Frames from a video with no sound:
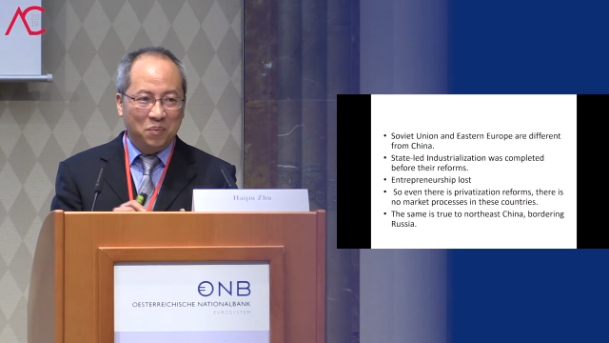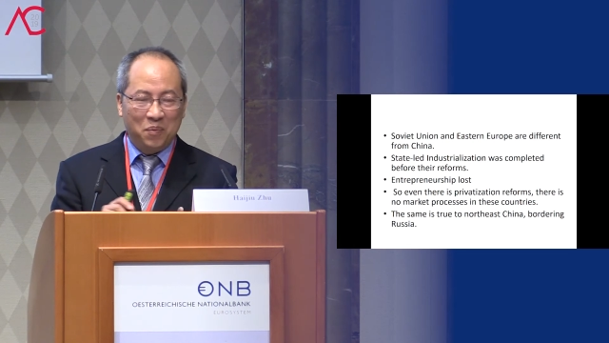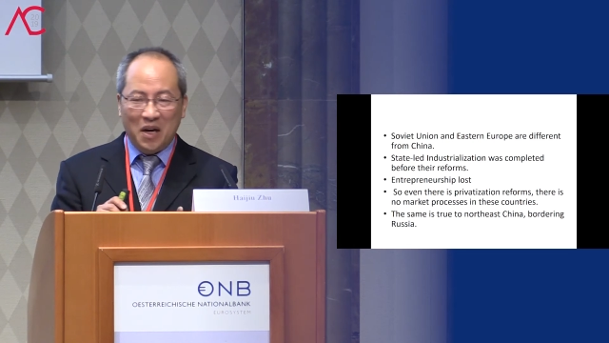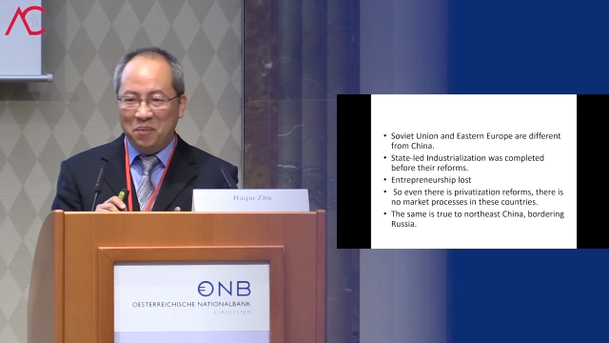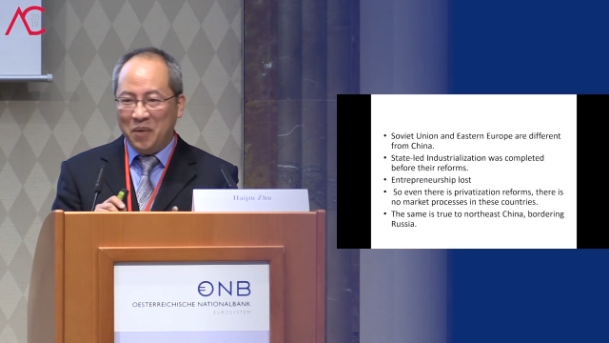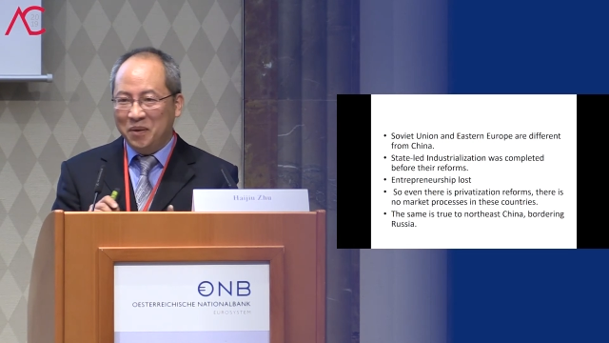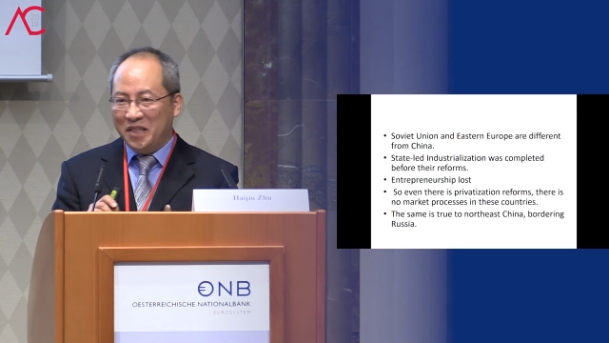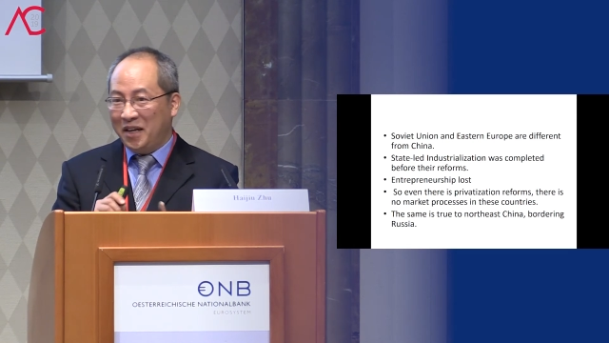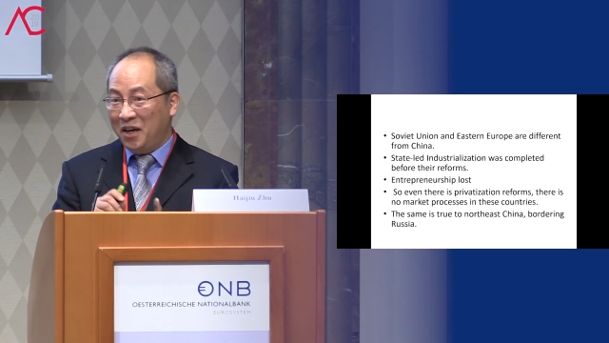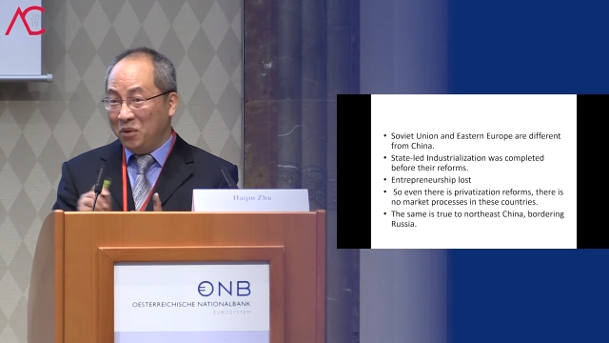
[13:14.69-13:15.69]
but
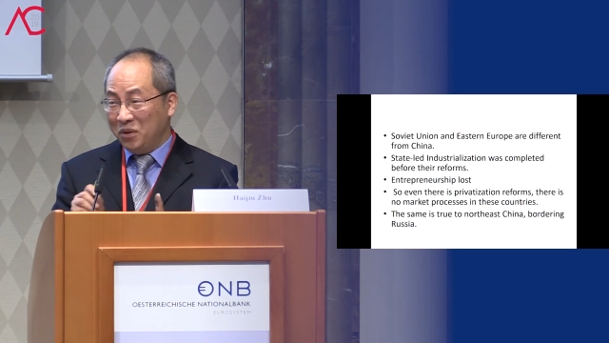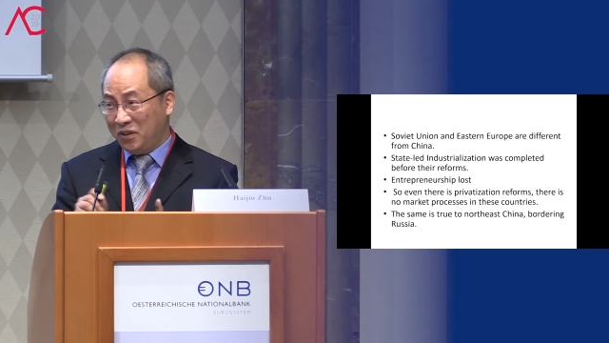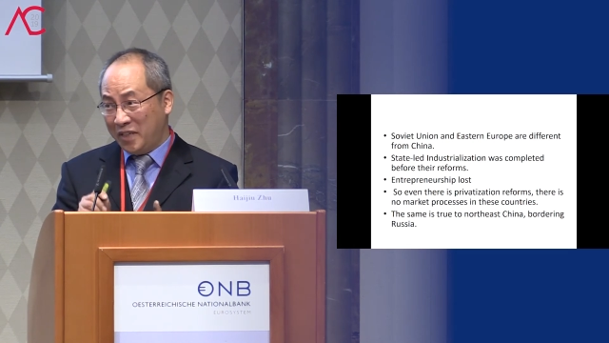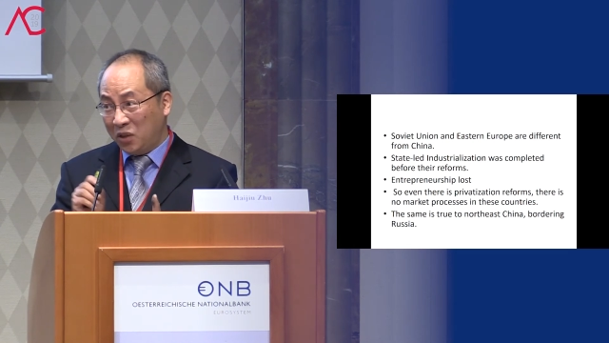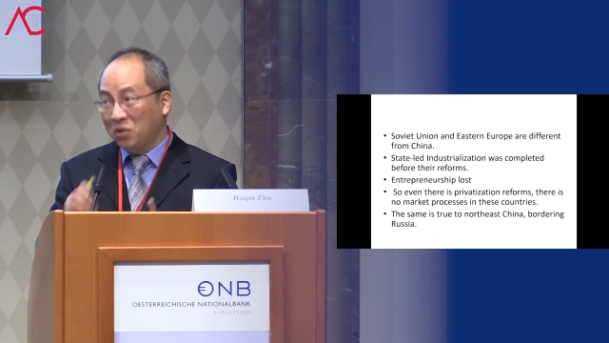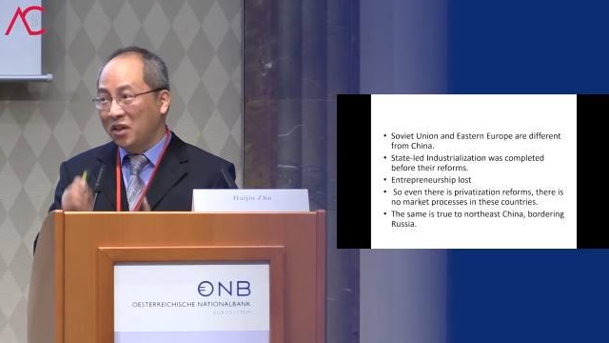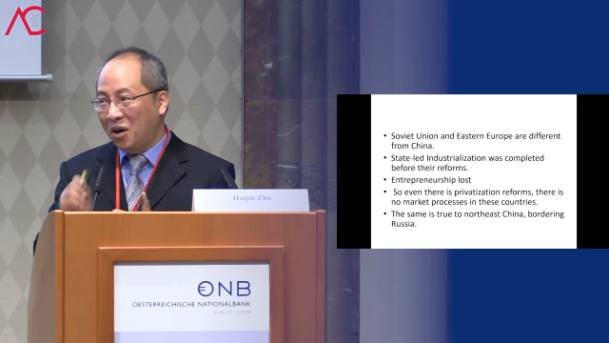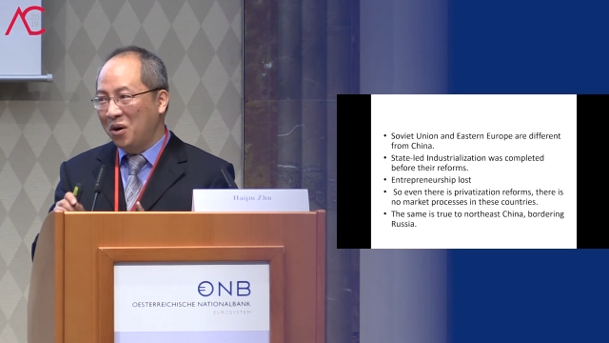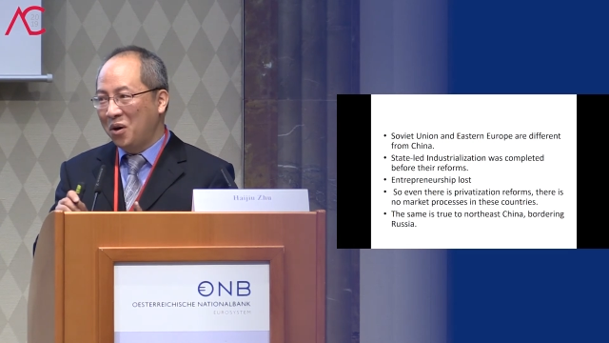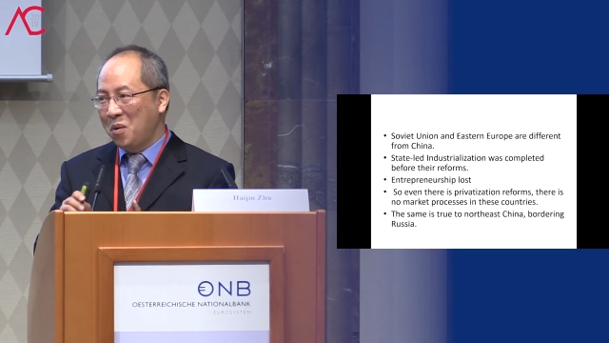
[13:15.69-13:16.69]
they don't
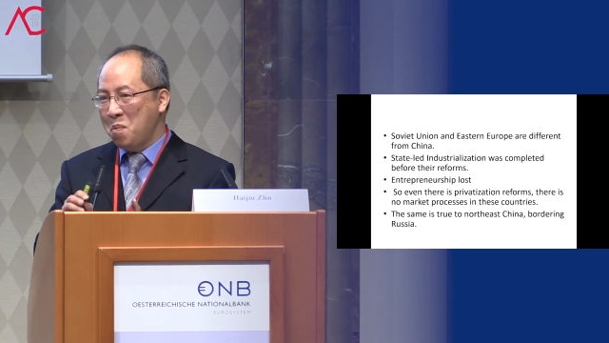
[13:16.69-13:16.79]
know